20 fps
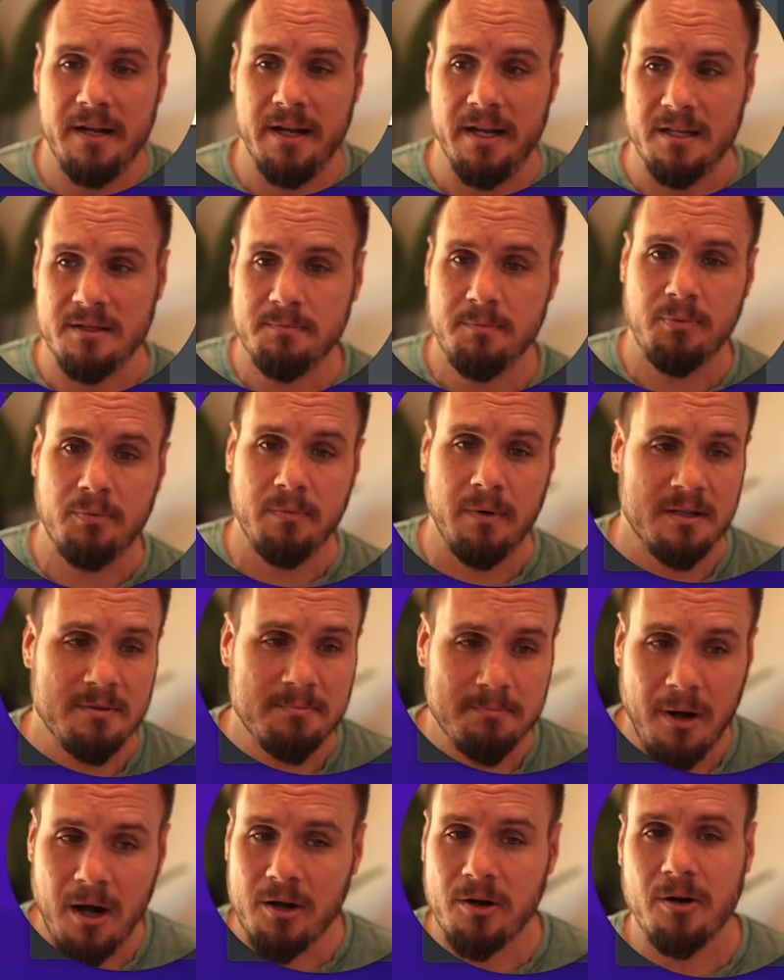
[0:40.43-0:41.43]
It's
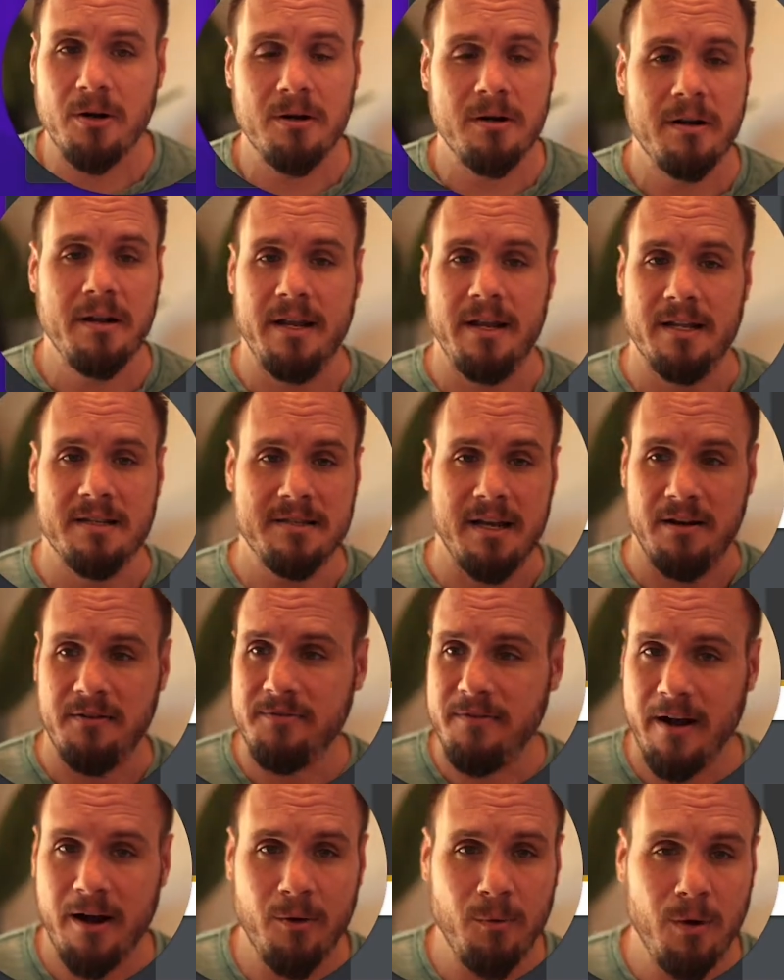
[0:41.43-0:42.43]
modern. It's got
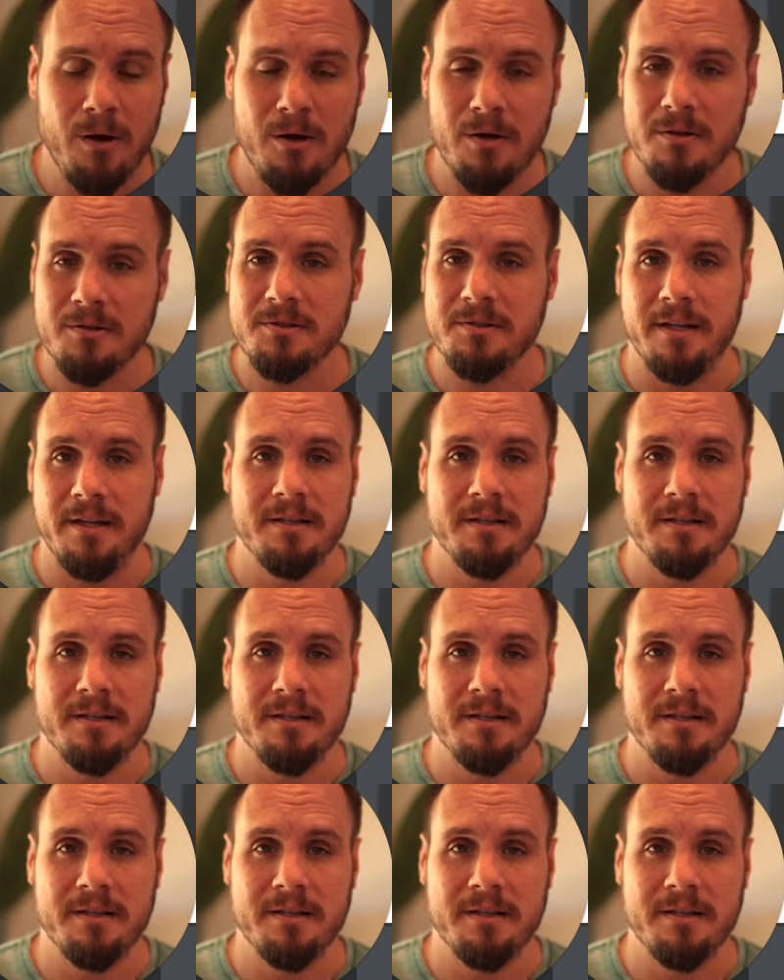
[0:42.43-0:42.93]
firewalls.